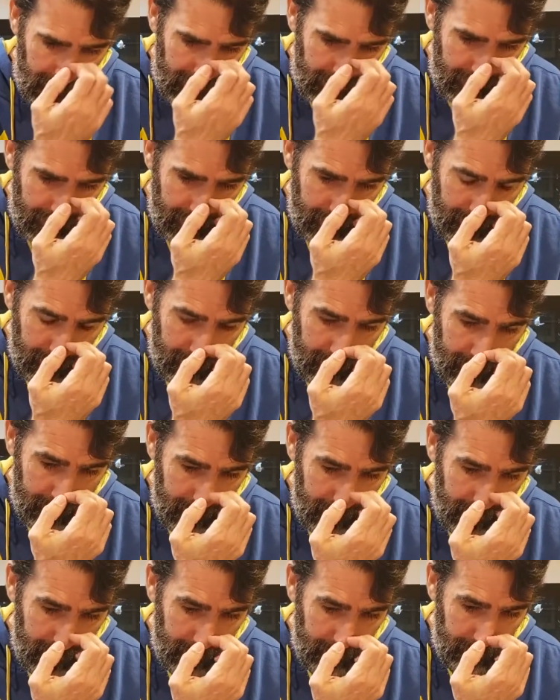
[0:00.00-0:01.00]
And
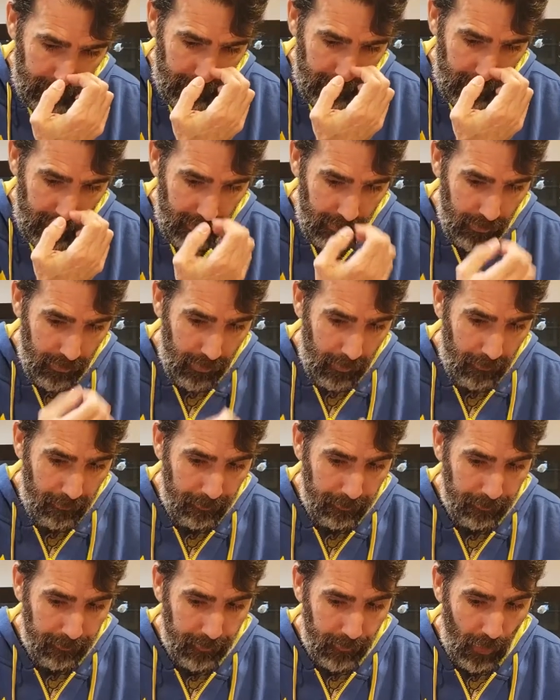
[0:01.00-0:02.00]
it says,
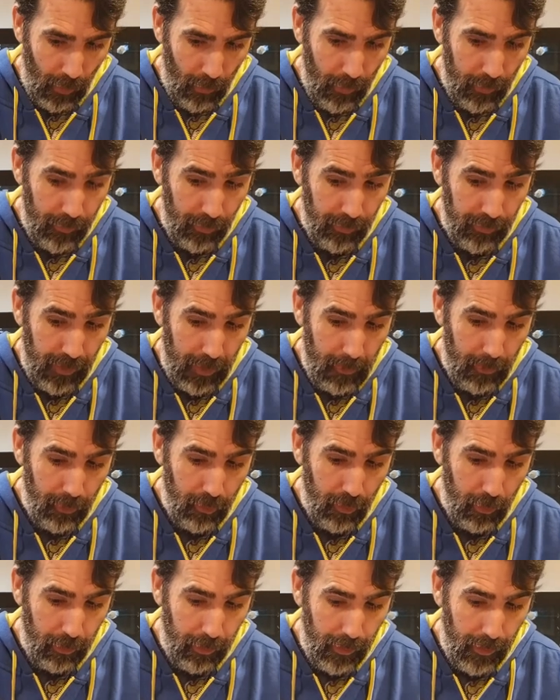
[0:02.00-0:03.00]
when it deals damage
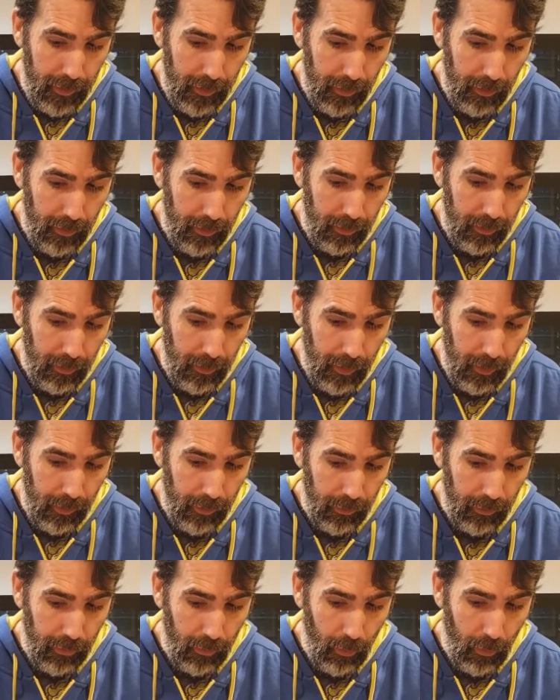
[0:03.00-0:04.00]
to a player,
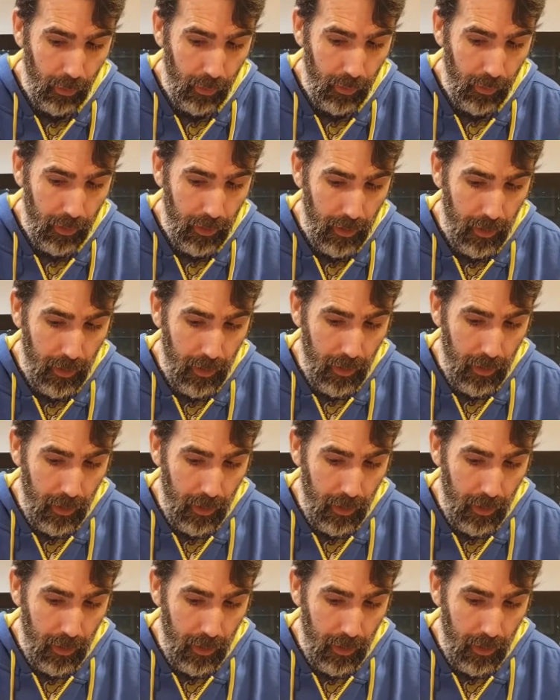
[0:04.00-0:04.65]
the sword